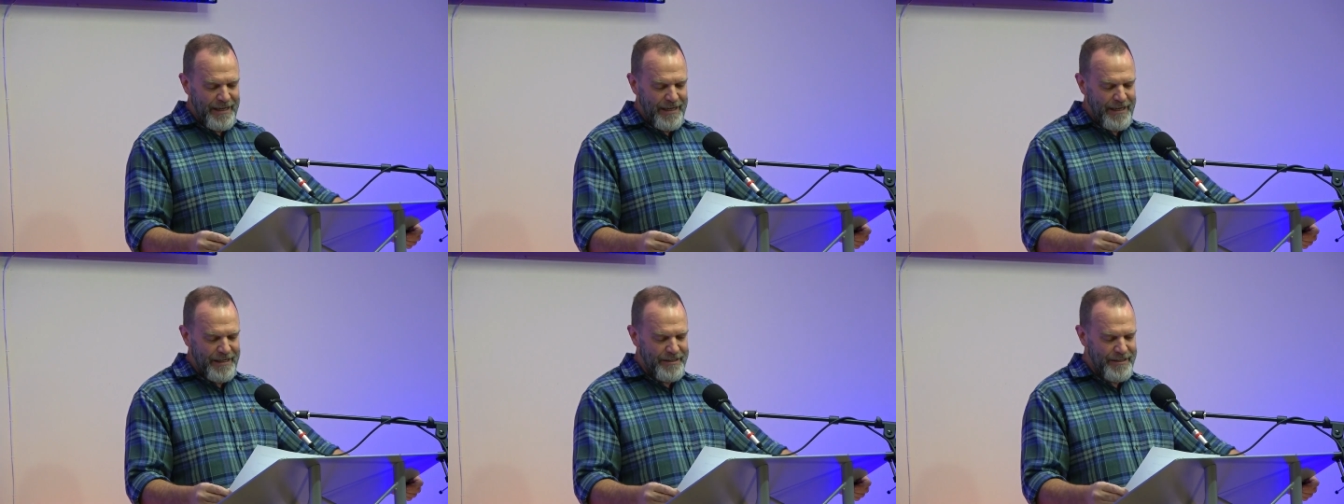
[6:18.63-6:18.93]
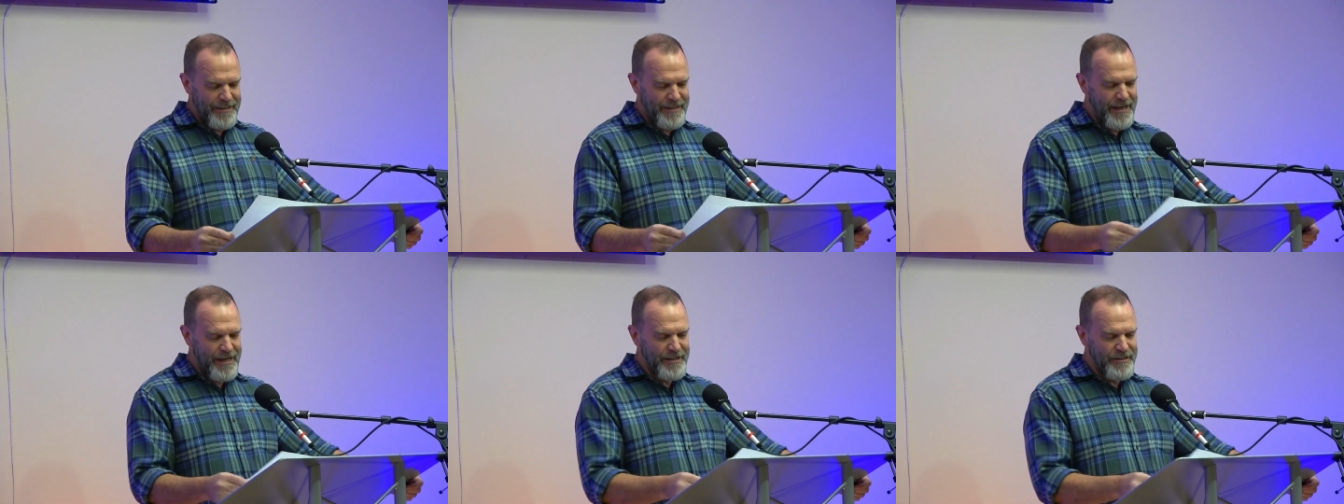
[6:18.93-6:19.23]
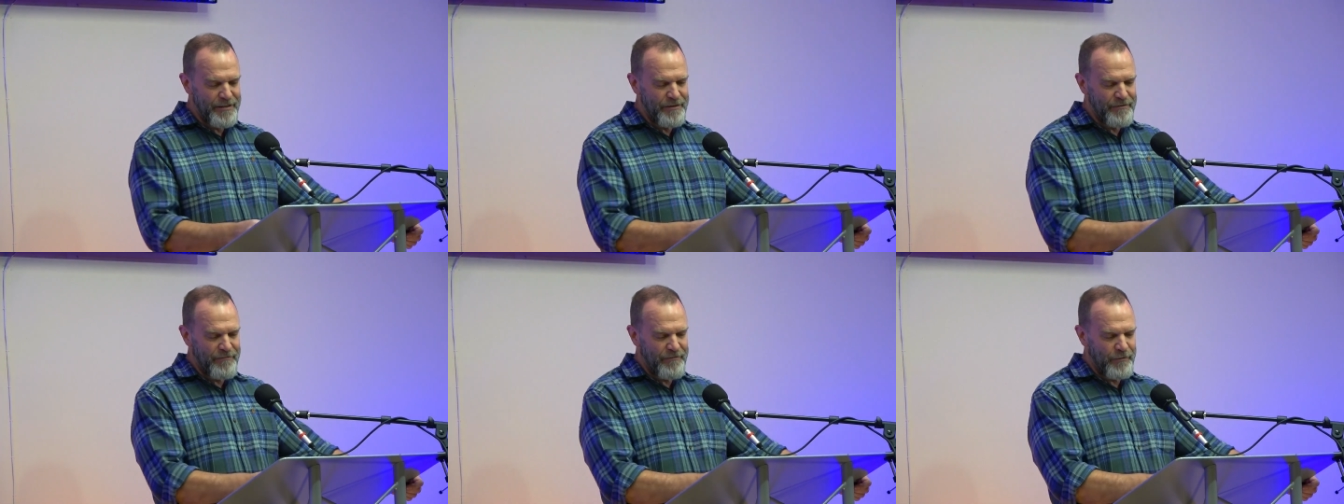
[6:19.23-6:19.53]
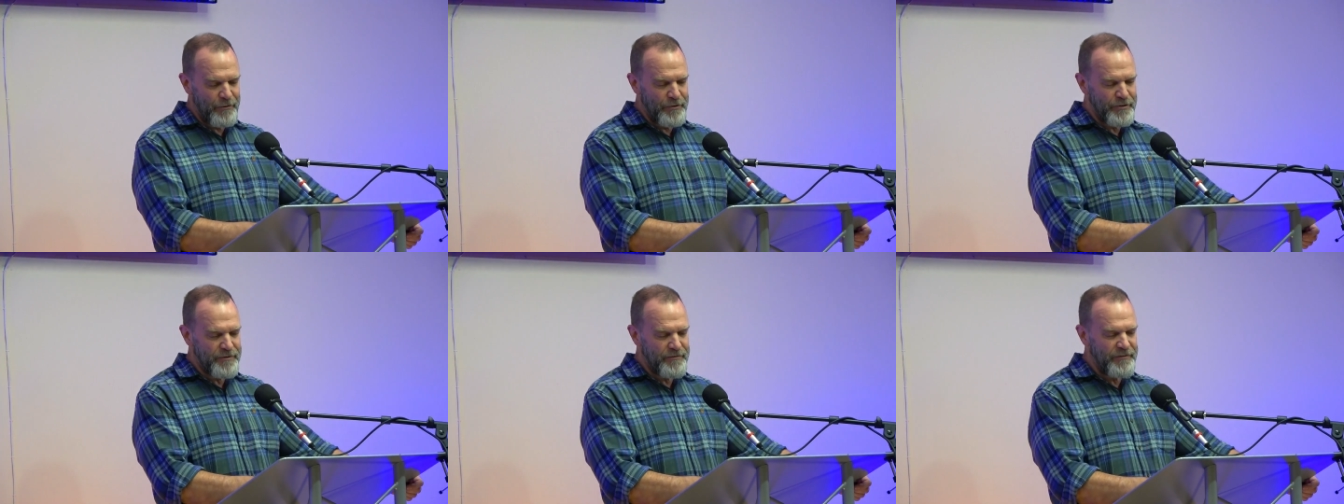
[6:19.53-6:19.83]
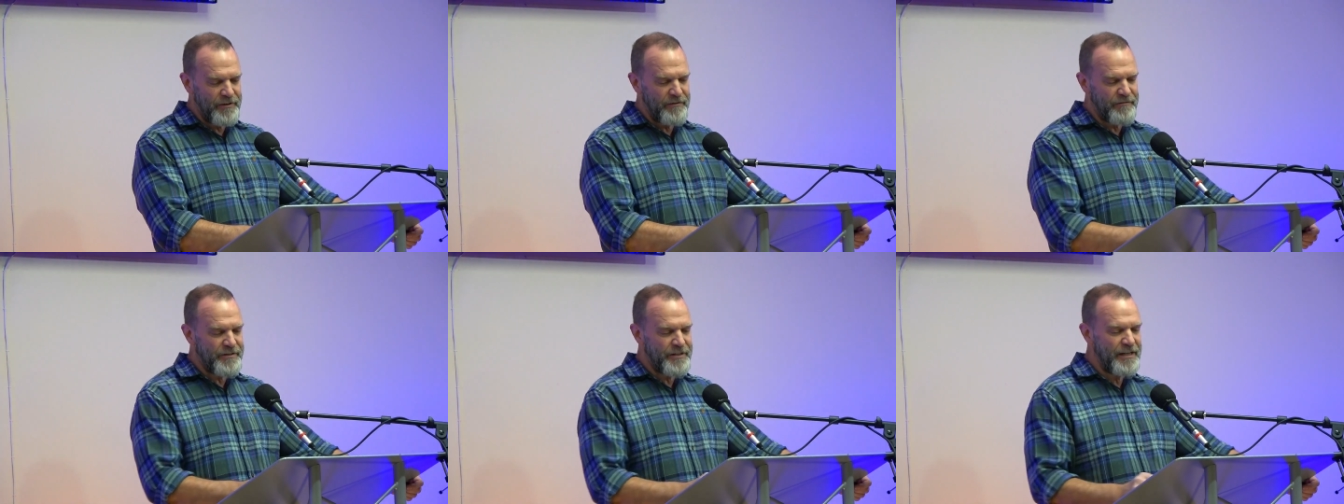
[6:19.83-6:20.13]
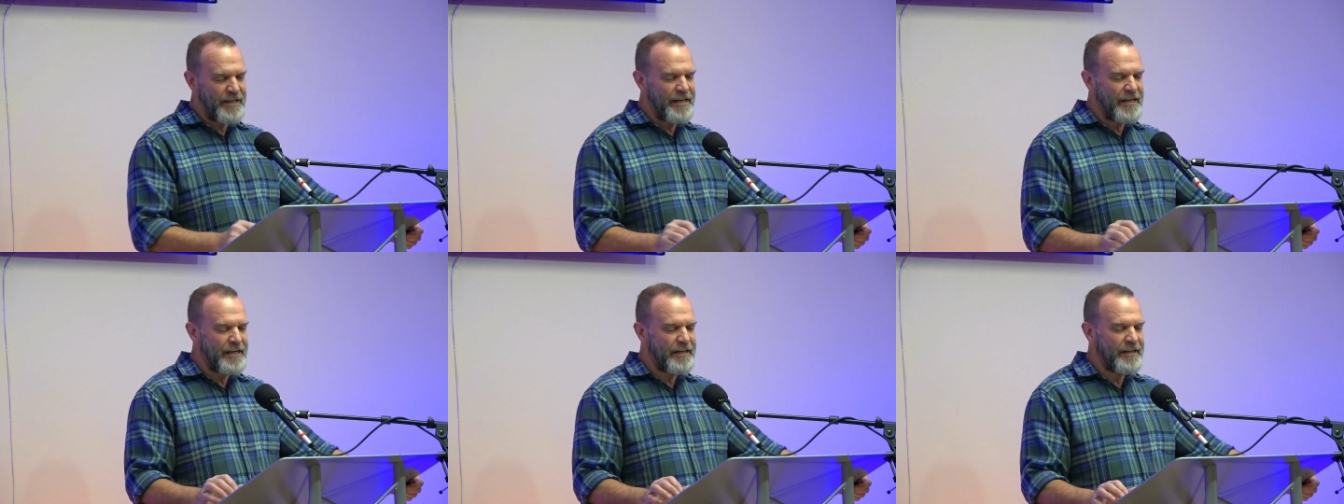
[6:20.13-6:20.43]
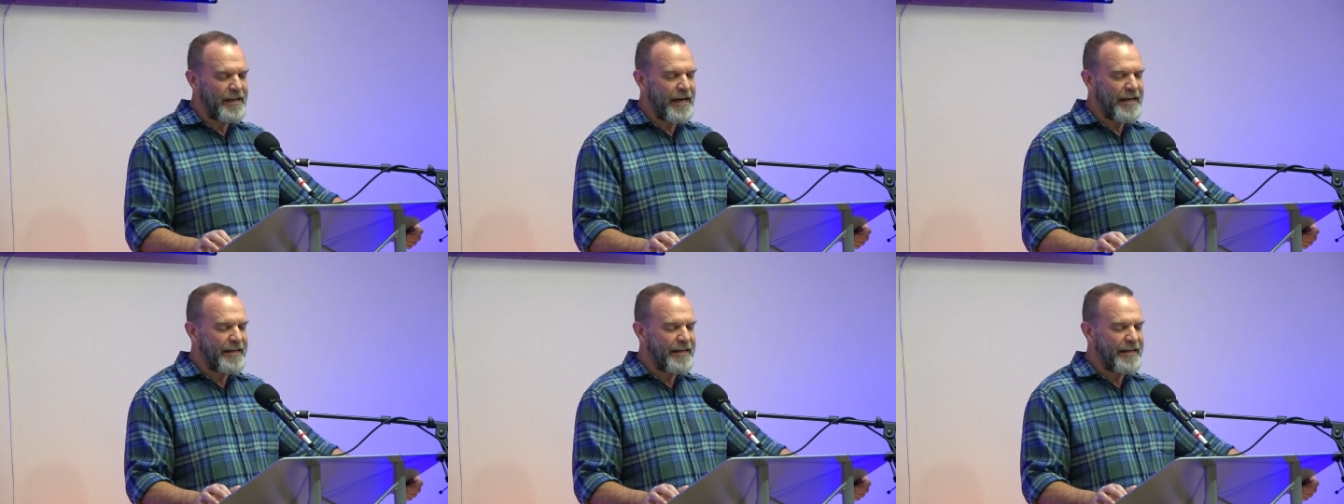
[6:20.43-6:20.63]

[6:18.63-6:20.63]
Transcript: it says in verse 15,